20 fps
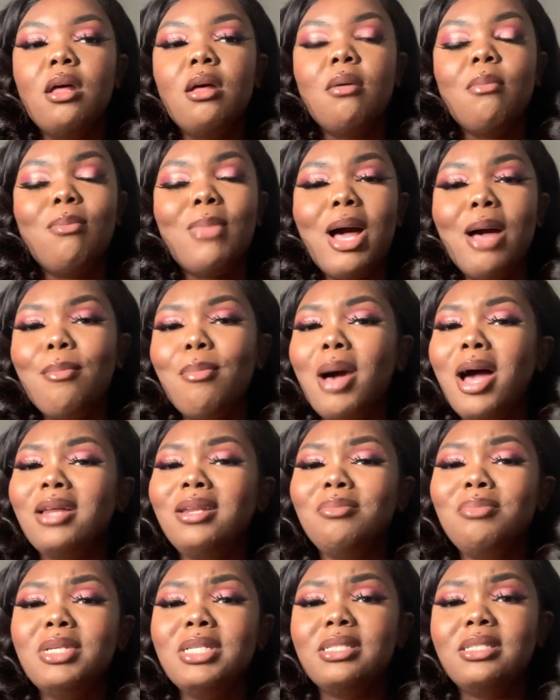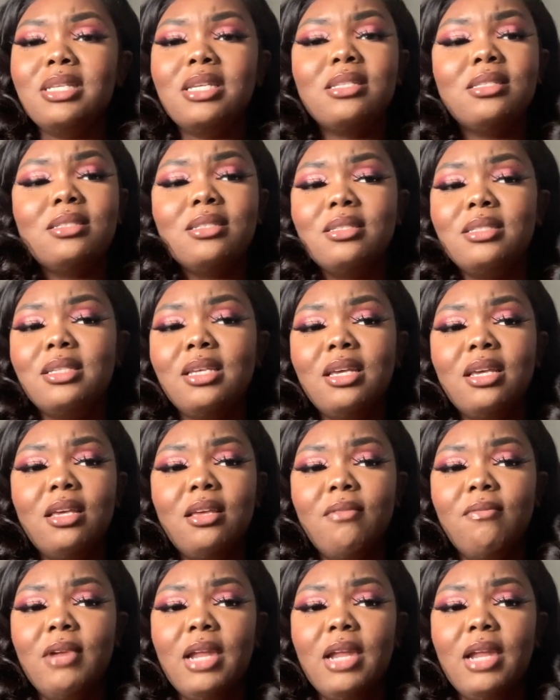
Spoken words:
my body be sensitive.